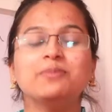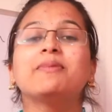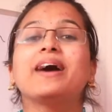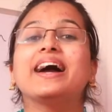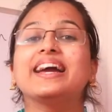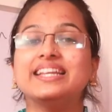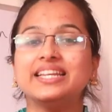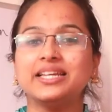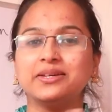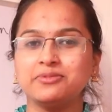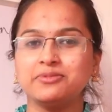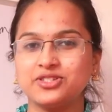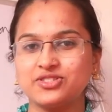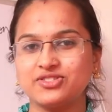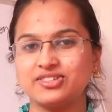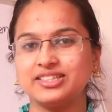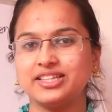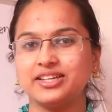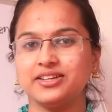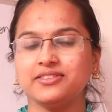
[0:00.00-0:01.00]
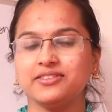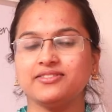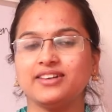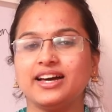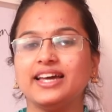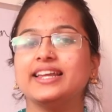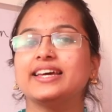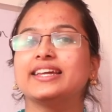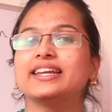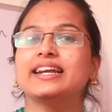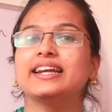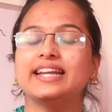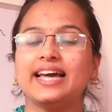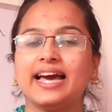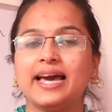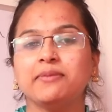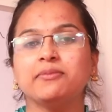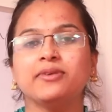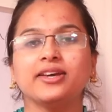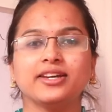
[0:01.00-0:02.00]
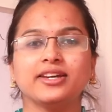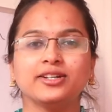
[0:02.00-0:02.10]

positive outcome and enables